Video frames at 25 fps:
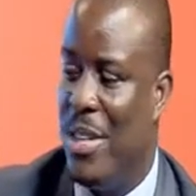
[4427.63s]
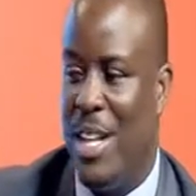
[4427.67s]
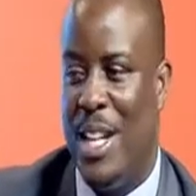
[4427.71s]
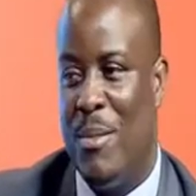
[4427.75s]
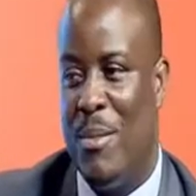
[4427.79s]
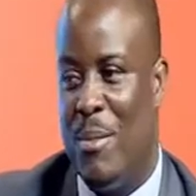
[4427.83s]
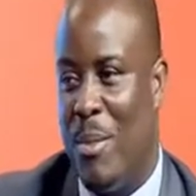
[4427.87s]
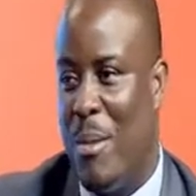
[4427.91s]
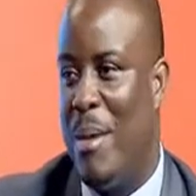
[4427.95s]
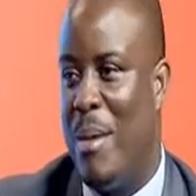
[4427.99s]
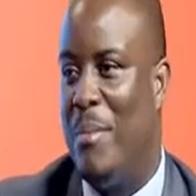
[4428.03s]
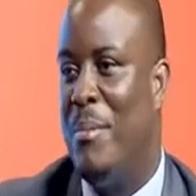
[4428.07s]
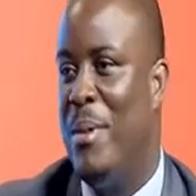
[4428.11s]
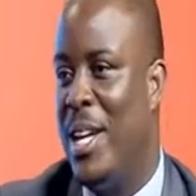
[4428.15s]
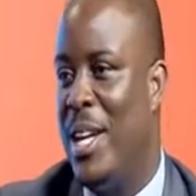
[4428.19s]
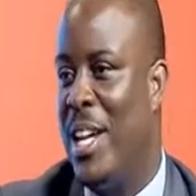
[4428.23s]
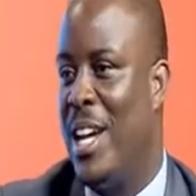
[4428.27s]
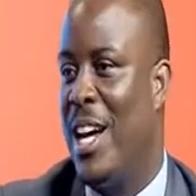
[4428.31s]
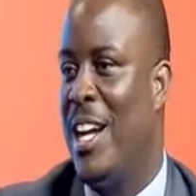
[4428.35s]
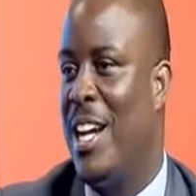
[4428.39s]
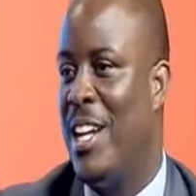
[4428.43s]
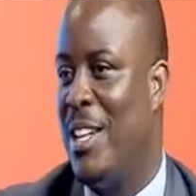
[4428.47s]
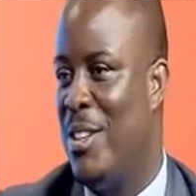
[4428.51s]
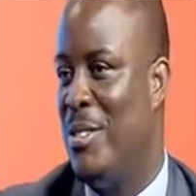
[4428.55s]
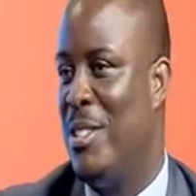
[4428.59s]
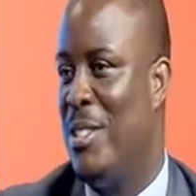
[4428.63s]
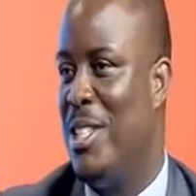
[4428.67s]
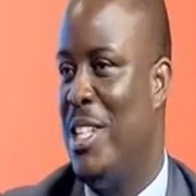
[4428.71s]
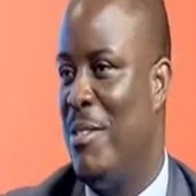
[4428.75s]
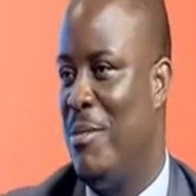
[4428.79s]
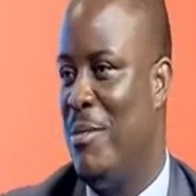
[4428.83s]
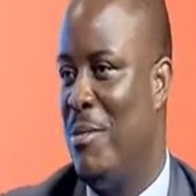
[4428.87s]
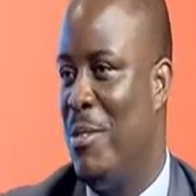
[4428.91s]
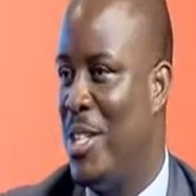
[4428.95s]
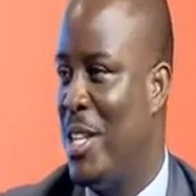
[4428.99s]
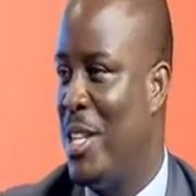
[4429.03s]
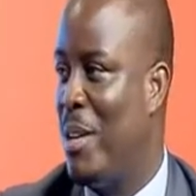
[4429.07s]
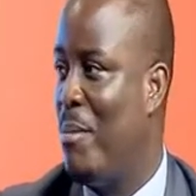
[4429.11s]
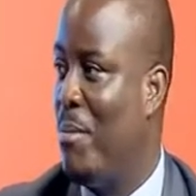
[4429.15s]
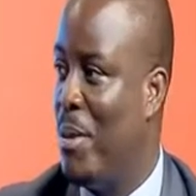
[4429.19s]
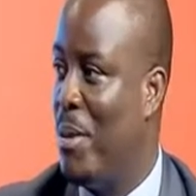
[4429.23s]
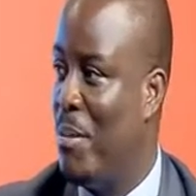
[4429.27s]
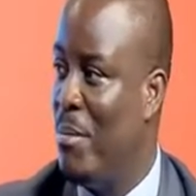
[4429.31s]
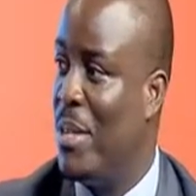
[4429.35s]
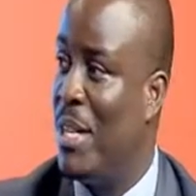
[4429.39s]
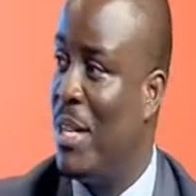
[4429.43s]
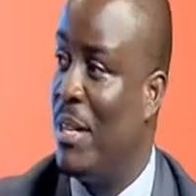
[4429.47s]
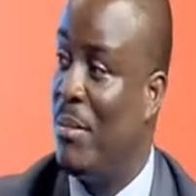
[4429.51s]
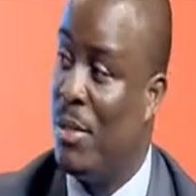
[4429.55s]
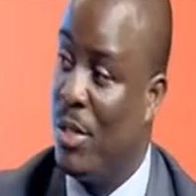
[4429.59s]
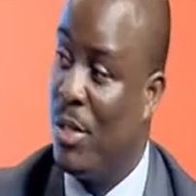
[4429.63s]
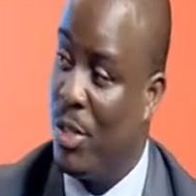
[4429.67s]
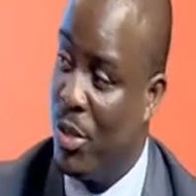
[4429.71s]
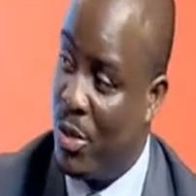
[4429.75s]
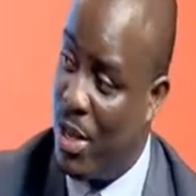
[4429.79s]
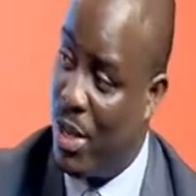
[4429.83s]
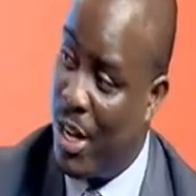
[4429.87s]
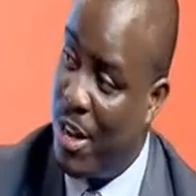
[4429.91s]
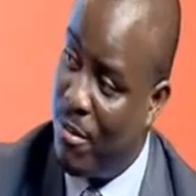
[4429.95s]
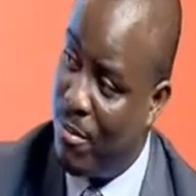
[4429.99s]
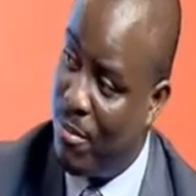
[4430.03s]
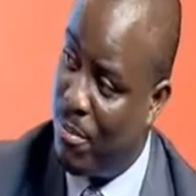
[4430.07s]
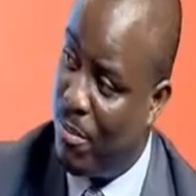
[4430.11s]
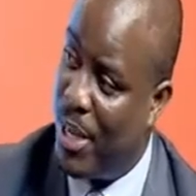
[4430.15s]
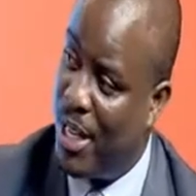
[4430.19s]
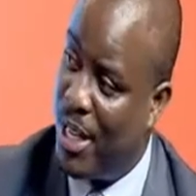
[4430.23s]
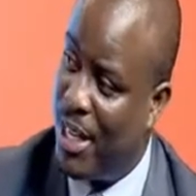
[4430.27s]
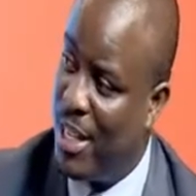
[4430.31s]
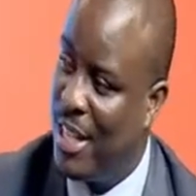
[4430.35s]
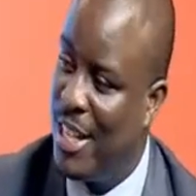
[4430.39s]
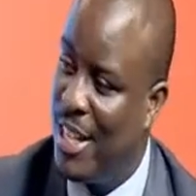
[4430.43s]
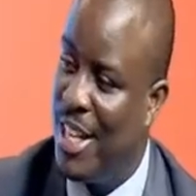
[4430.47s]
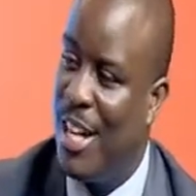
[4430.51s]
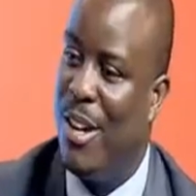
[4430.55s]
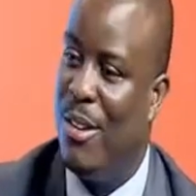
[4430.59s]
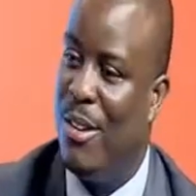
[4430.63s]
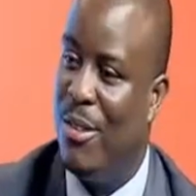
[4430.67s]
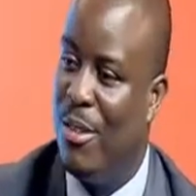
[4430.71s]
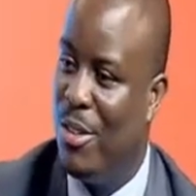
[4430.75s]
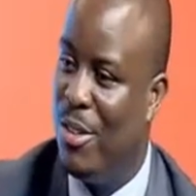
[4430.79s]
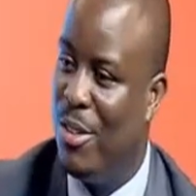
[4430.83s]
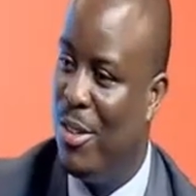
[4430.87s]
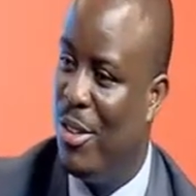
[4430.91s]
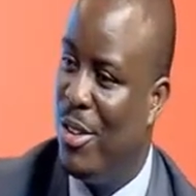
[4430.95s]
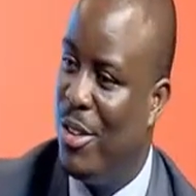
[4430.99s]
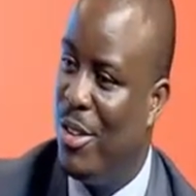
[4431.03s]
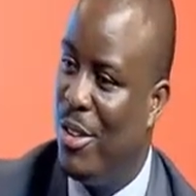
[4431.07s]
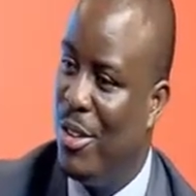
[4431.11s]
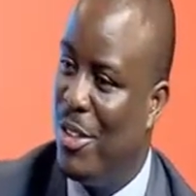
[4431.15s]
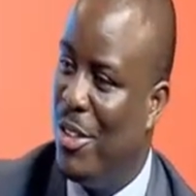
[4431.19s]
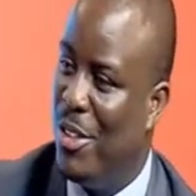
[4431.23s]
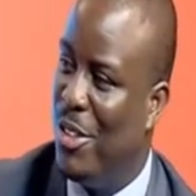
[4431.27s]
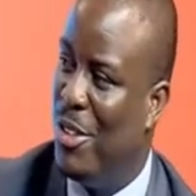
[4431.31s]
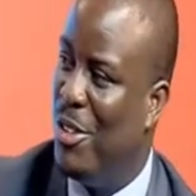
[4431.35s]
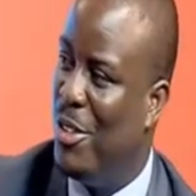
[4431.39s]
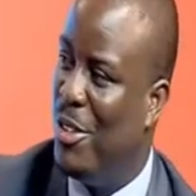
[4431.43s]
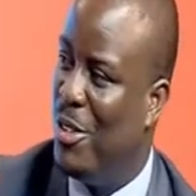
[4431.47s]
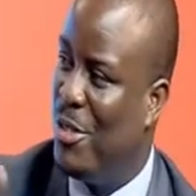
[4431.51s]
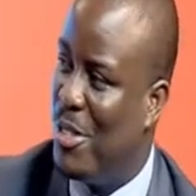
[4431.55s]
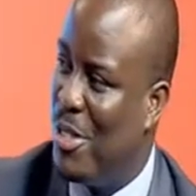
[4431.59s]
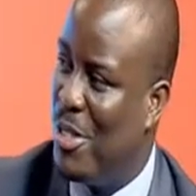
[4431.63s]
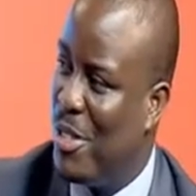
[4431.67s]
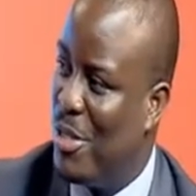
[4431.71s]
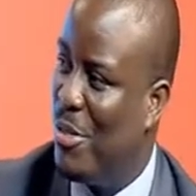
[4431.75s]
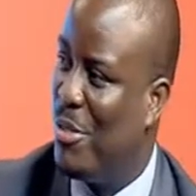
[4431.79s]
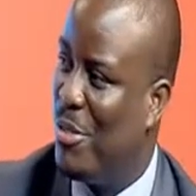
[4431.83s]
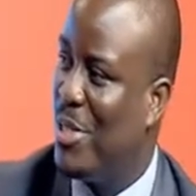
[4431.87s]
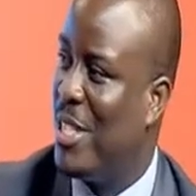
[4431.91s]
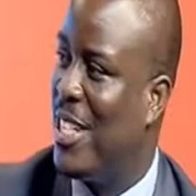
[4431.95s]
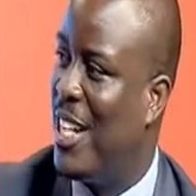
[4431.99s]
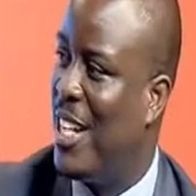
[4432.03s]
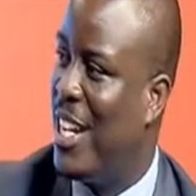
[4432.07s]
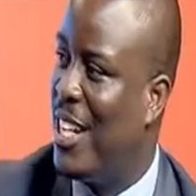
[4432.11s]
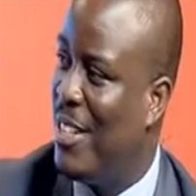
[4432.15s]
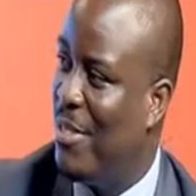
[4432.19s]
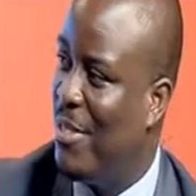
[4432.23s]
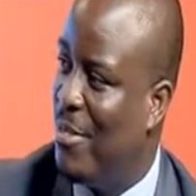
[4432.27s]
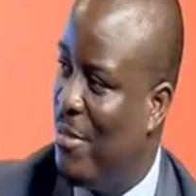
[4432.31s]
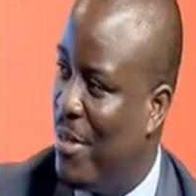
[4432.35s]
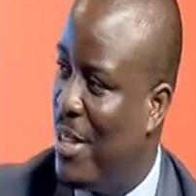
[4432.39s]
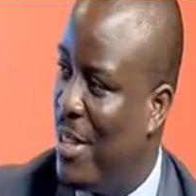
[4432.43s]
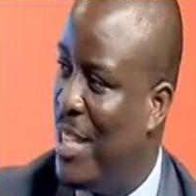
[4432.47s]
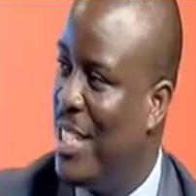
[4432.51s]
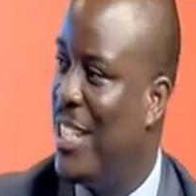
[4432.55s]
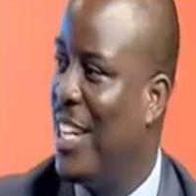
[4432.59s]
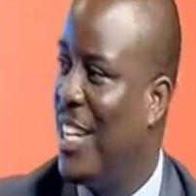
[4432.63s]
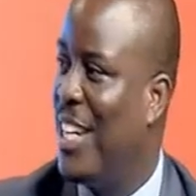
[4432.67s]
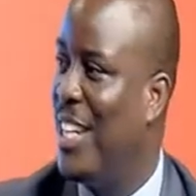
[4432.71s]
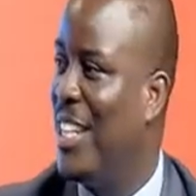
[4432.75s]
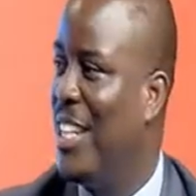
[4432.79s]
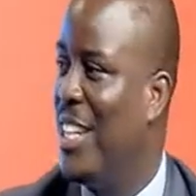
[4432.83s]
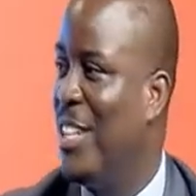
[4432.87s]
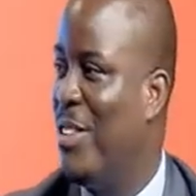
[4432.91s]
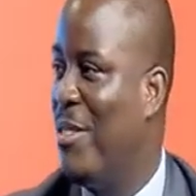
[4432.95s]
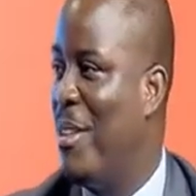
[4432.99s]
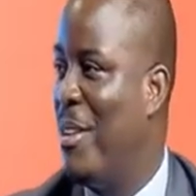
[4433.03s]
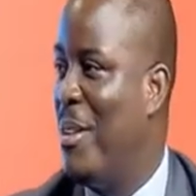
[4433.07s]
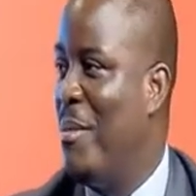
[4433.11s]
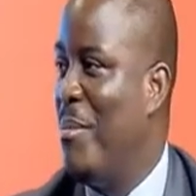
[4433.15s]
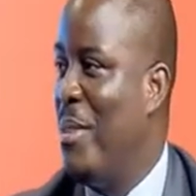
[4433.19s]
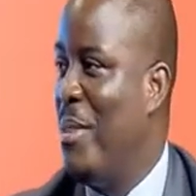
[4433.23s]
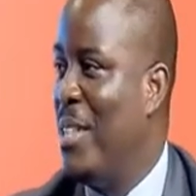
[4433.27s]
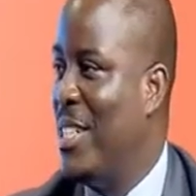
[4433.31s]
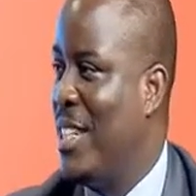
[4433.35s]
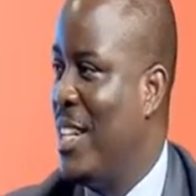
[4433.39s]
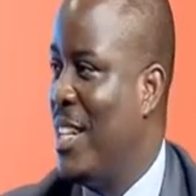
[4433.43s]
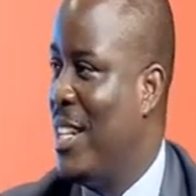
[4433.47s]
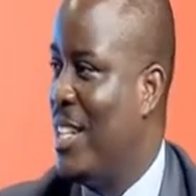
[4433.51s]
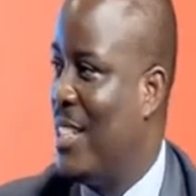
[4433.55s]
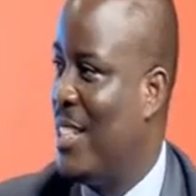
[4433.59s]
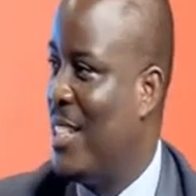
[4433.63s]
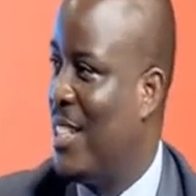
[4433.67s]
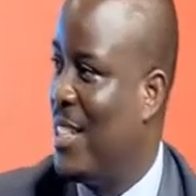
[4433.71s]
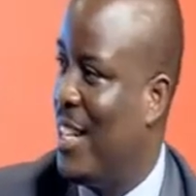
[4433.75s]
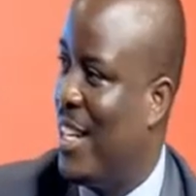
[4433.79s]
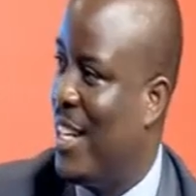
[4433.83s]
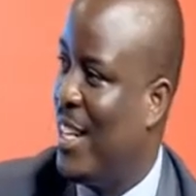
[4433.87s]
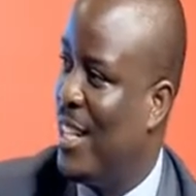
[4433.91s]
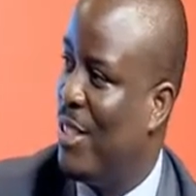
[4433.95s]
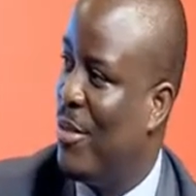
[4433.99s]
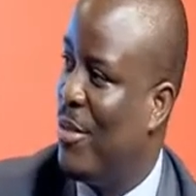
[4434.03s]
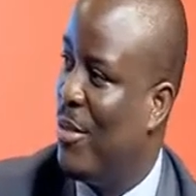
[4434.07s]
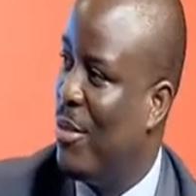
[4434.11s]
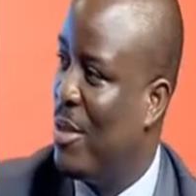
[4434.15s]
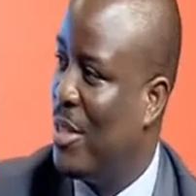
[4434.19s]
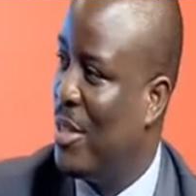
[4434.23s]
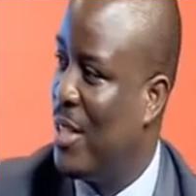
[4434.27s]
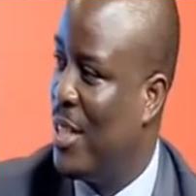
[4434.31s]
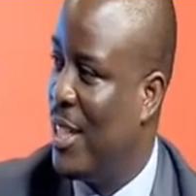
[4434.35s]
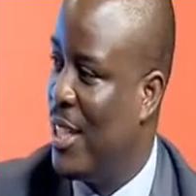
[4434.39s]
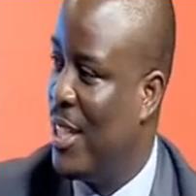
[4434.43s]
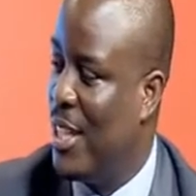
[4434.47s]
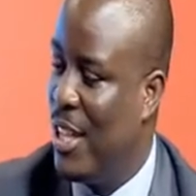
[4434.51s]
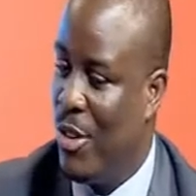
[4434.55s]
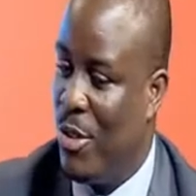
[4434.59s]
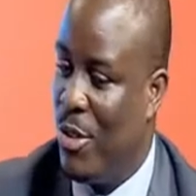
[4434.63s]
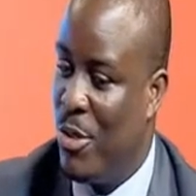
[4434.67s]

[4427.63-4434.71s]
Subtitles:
Then probably he can use the future premiums he would have paid now to start venturing into a business that he was thinking.